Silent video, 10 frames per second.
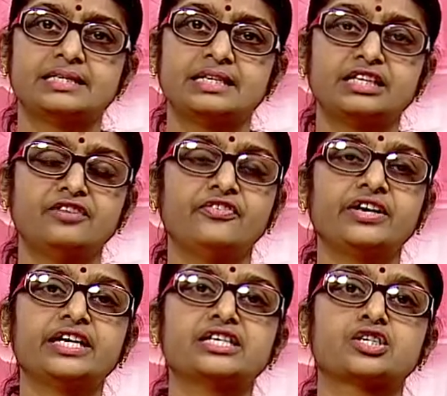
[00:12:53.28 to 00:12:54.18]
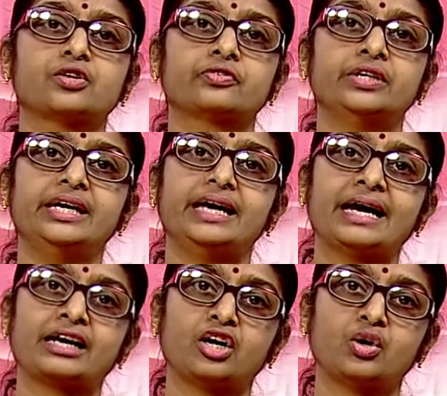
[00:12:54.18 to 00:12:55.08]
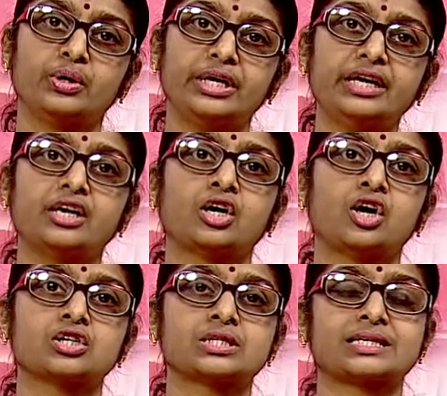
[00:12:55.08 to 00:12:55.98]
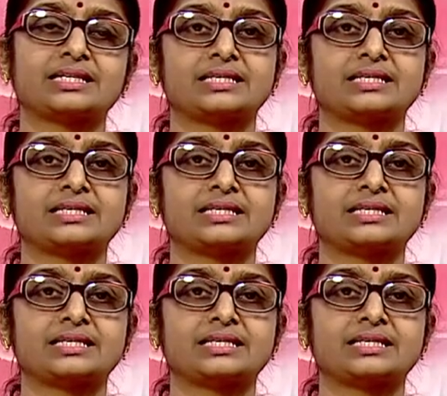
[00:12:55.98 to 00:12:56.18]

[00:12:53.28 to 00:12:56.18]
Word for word: significance of the accounting cost